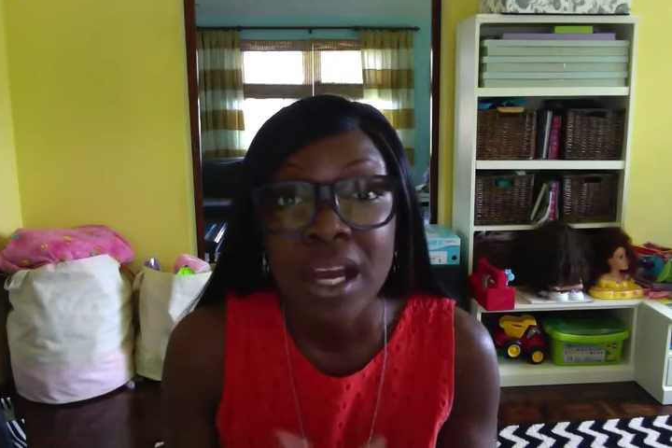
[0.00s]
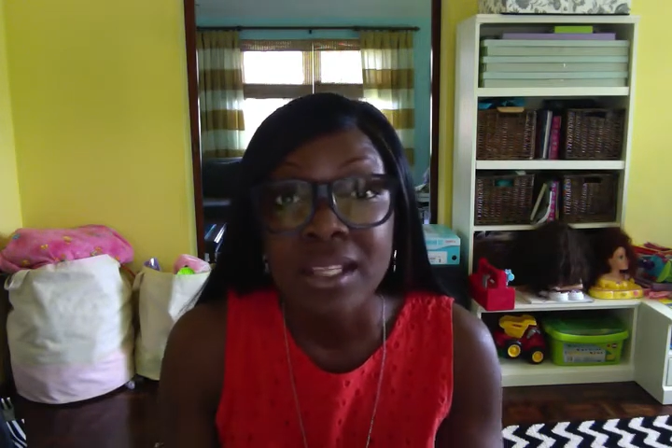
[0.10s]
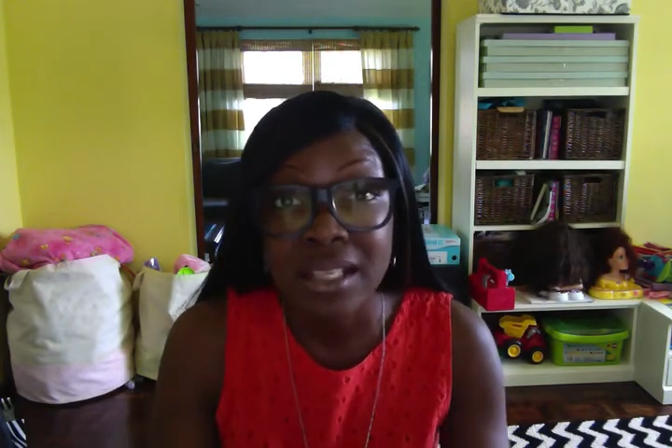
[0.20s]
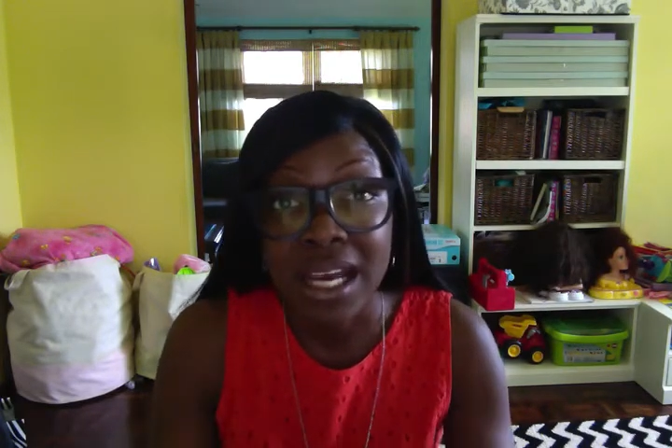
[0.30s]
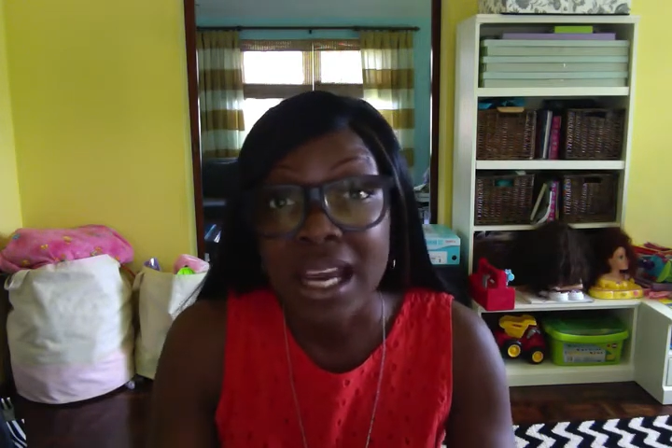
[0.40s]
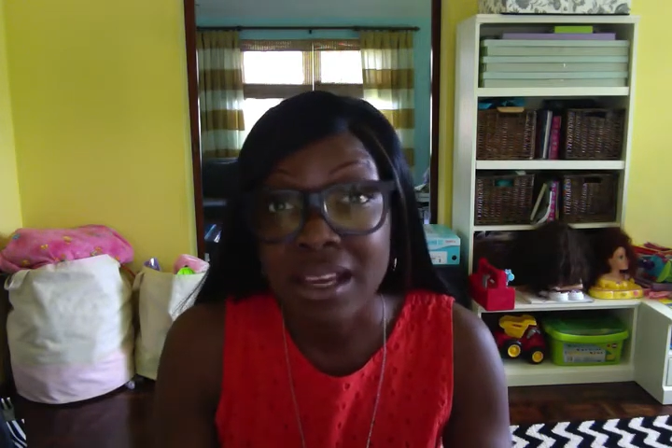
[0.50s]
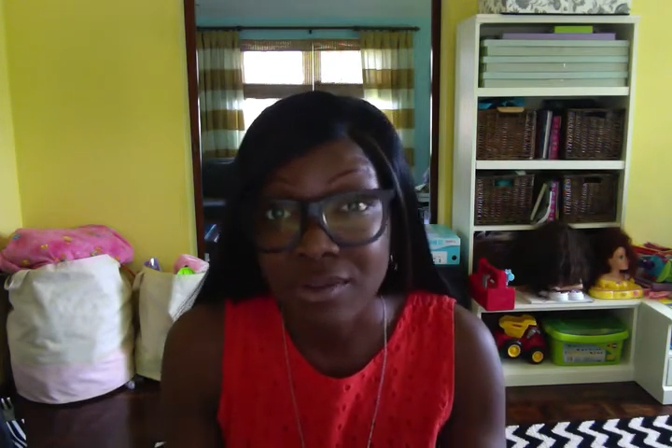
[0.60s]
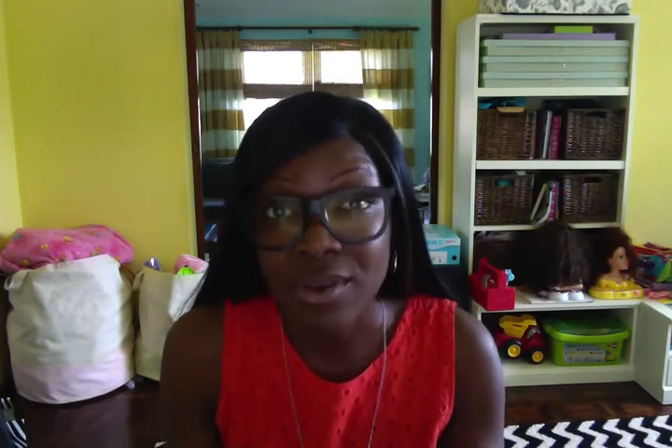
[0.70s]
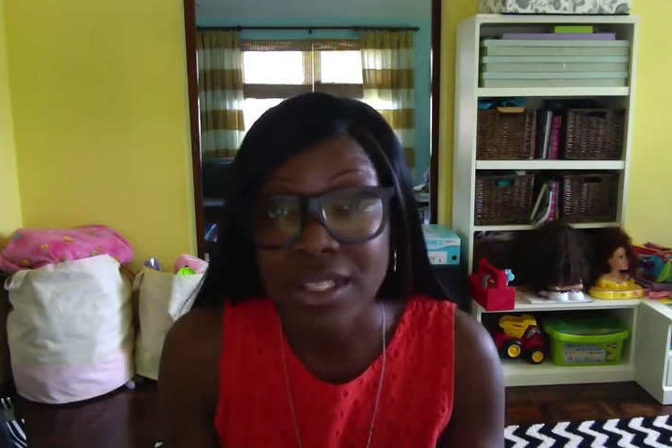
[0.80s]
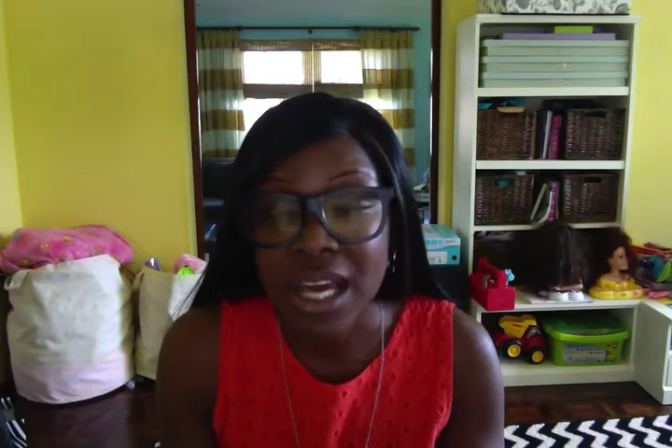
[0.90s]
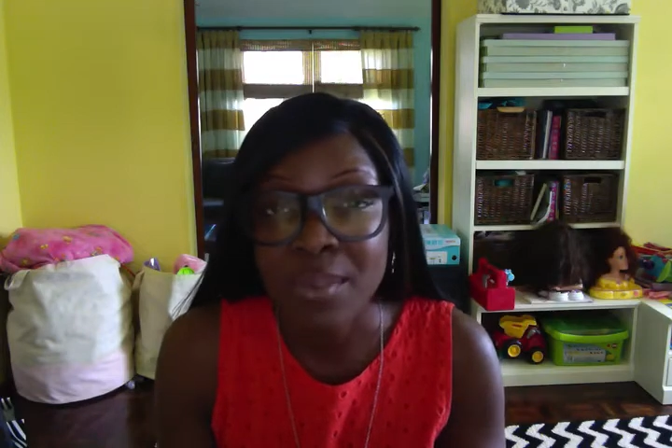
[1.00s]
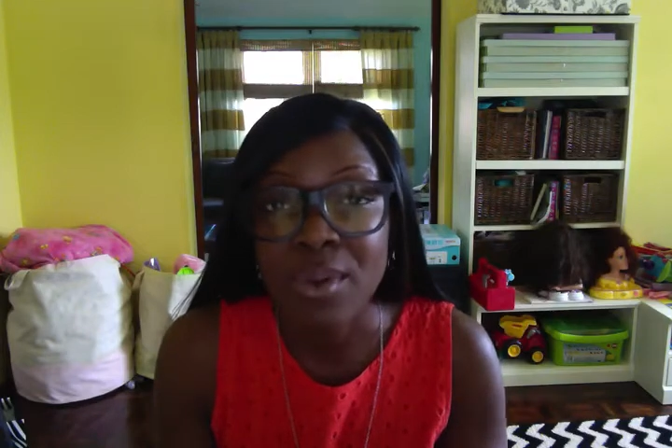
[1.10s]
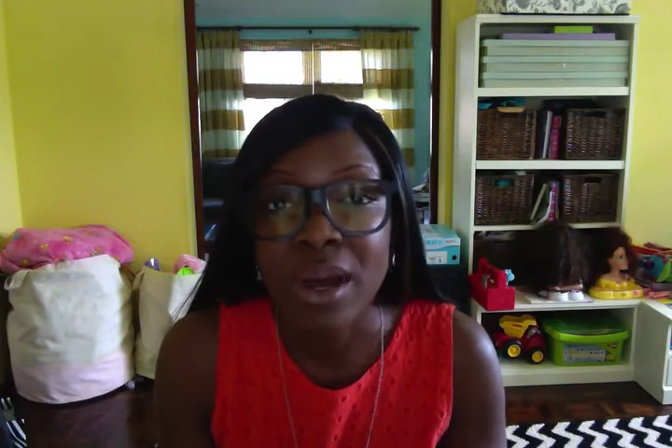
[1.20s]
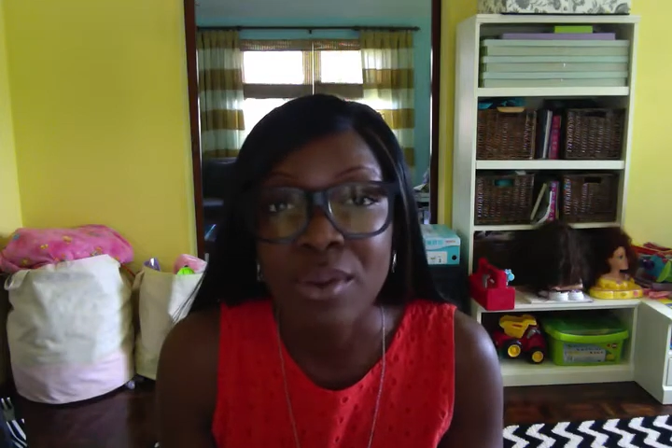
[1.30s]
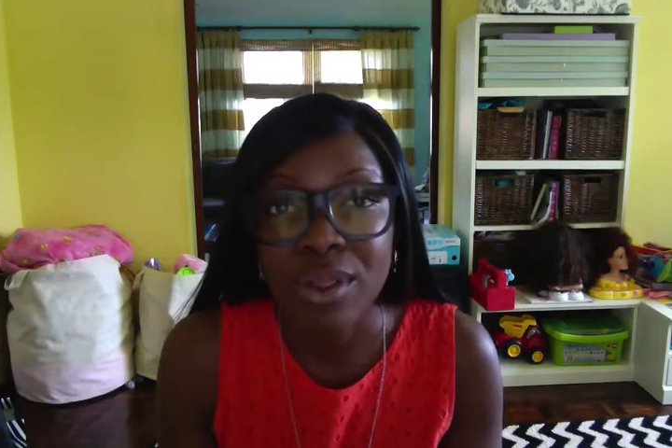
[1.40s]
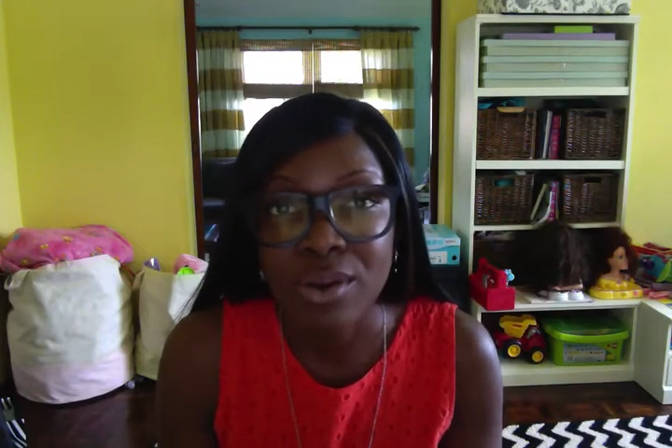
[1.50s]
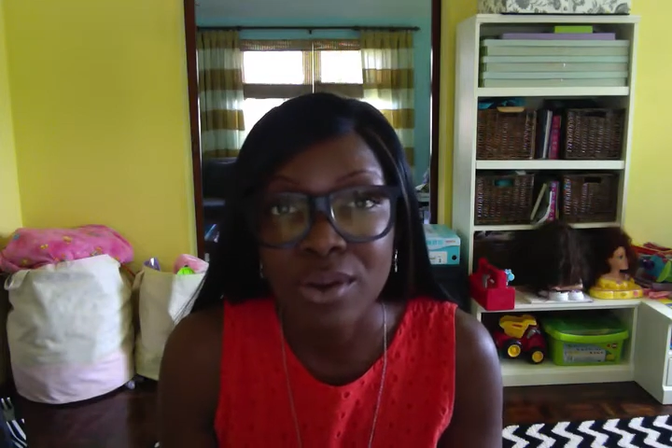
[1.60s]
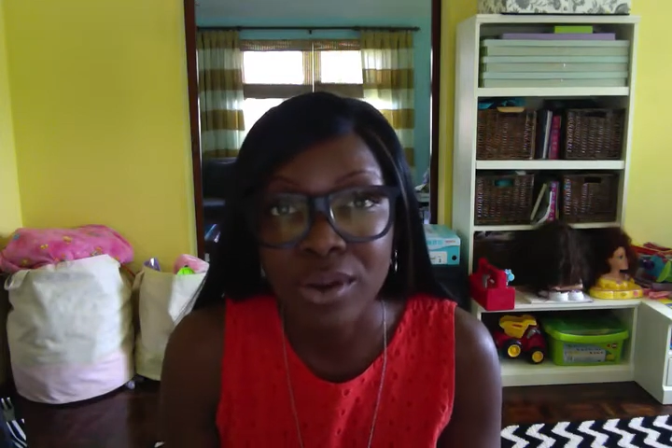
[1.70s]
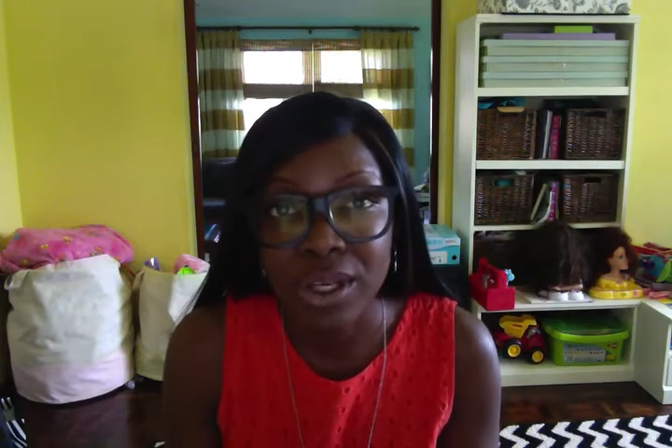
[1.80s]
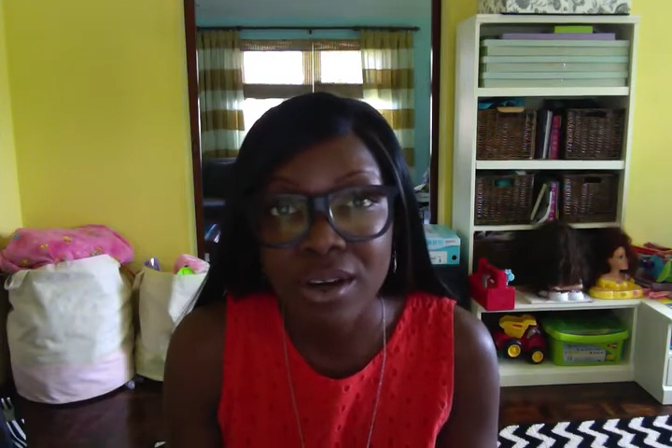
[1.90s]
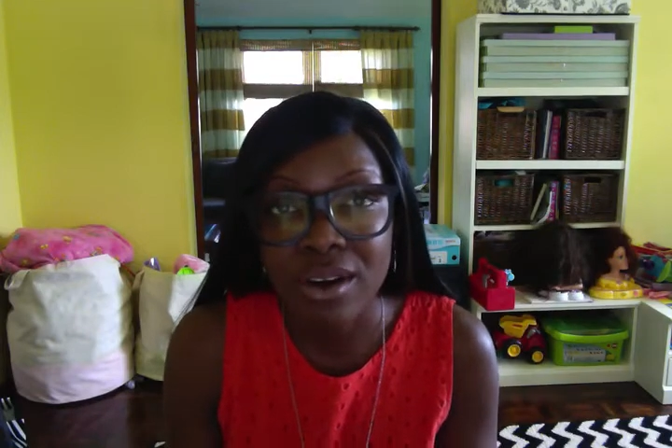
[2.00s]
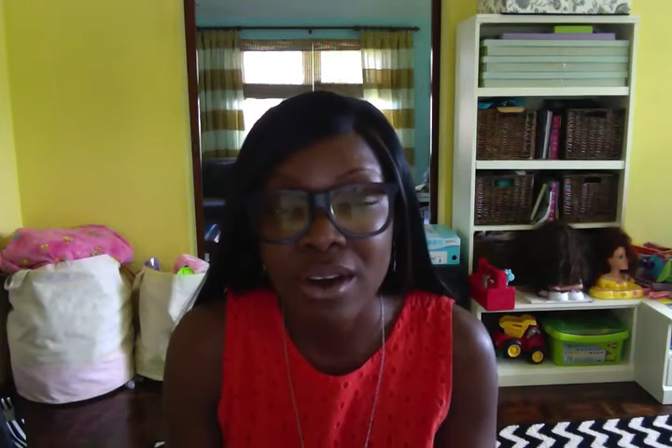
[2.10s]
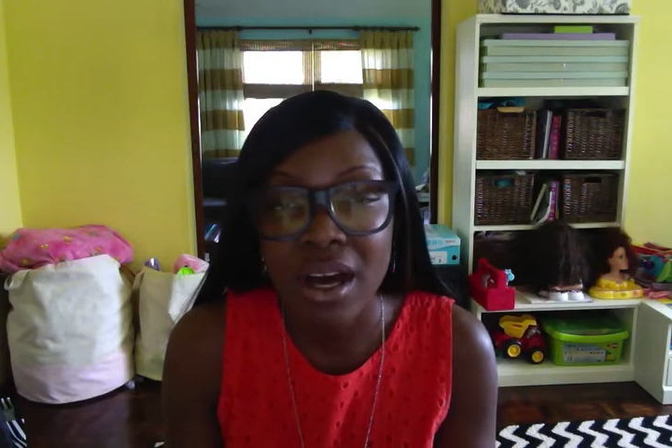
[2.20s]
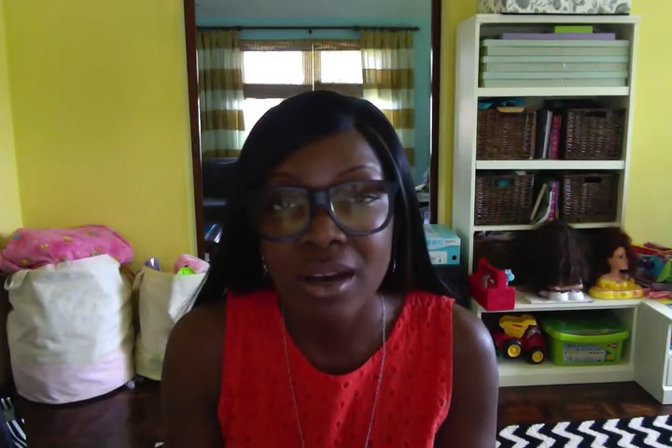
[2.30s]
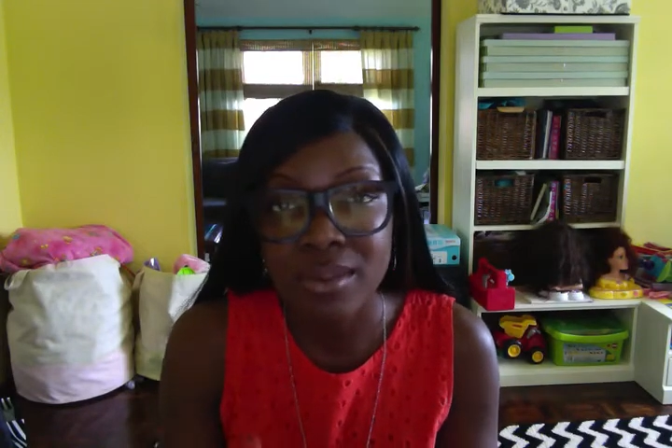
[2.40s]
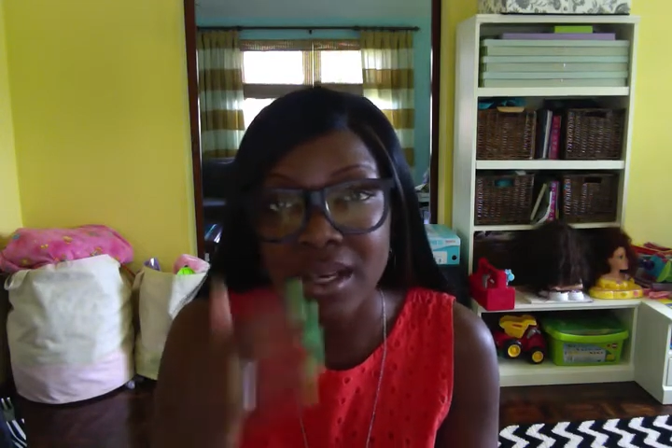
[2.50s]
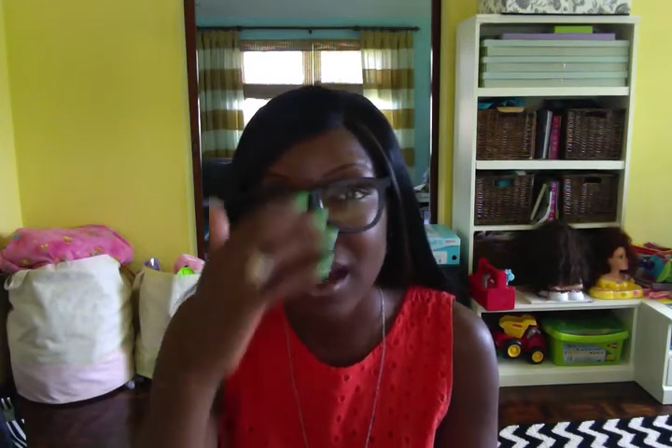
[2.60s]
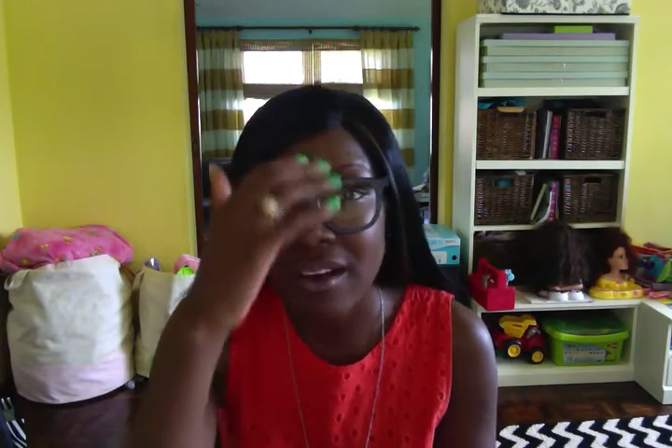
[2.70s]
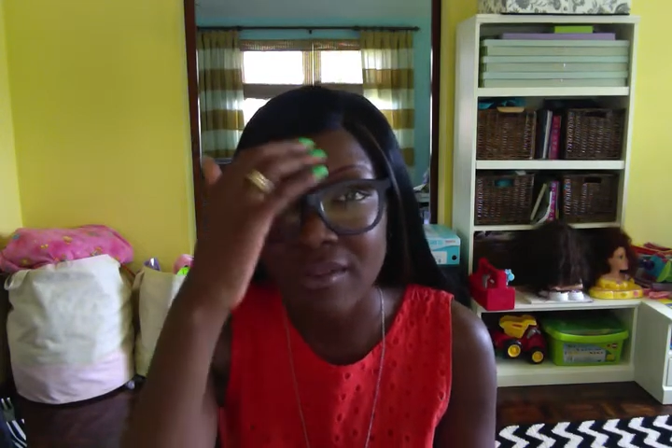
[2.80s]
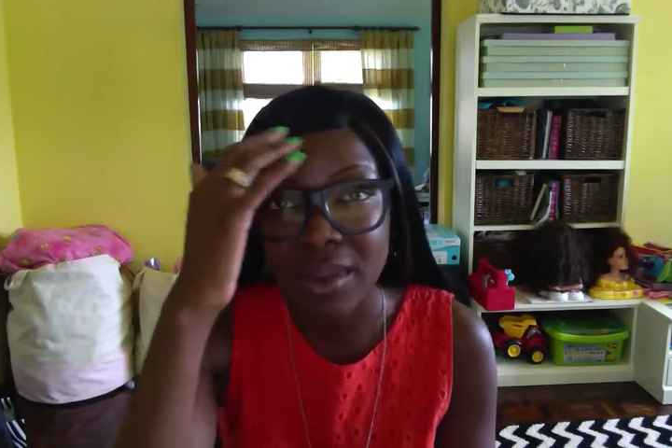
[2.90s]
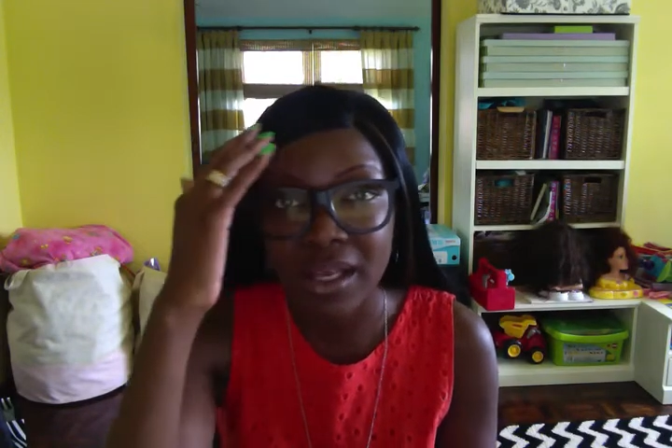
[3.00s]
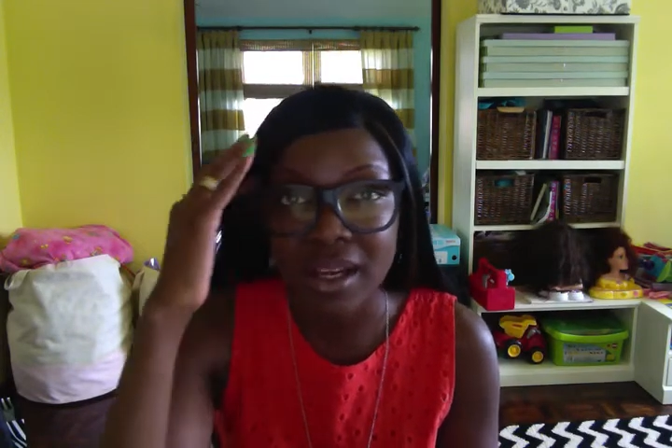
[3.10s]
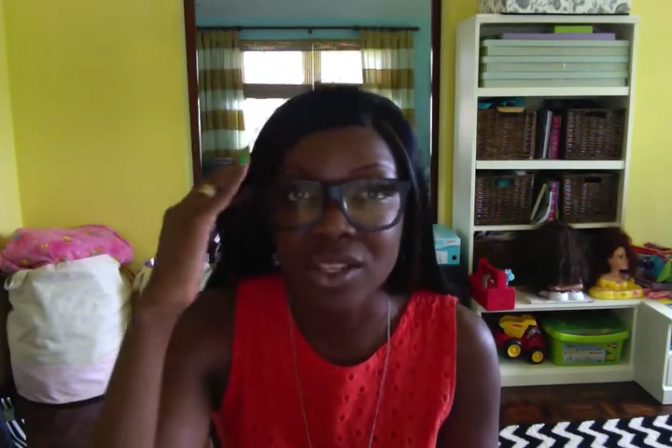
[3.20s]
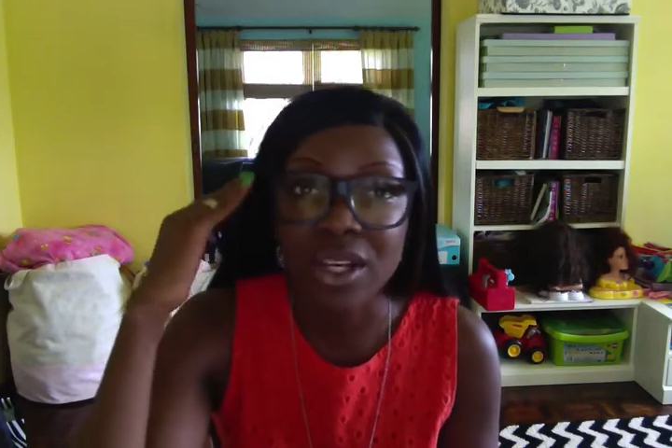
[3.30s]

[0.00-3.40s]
today, for example, I went there earlier to have my lunch.